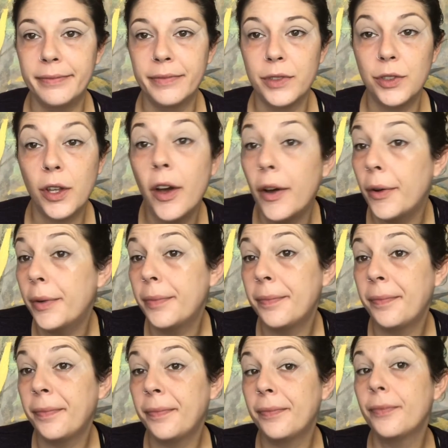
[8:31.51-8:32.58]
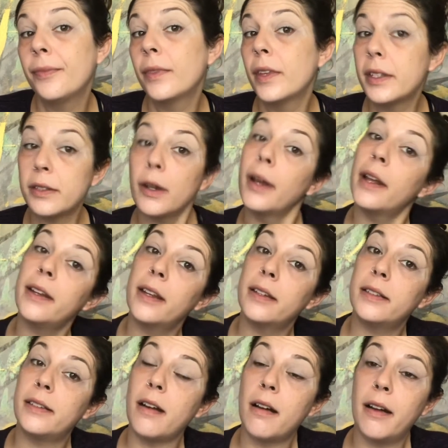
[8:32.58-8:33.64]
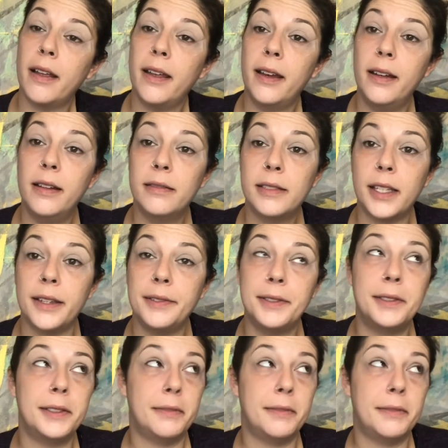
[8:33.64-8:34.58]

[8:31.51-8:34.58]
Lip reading: So, let's go ahead and get started, since